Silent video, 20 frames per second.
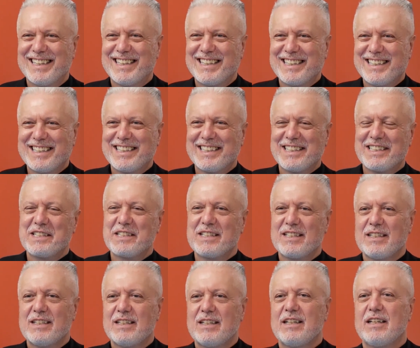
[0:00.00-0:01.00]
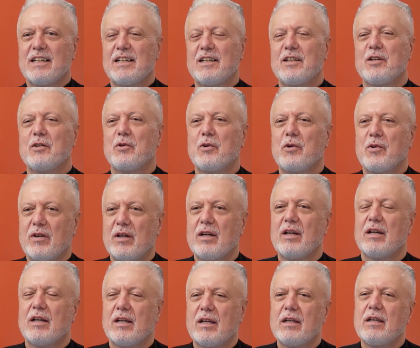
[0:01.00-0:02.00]
will go with him wherever he
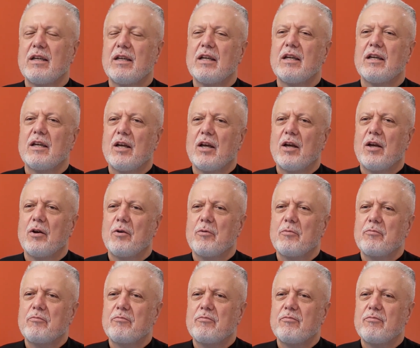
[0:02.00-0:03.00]
goes. And then we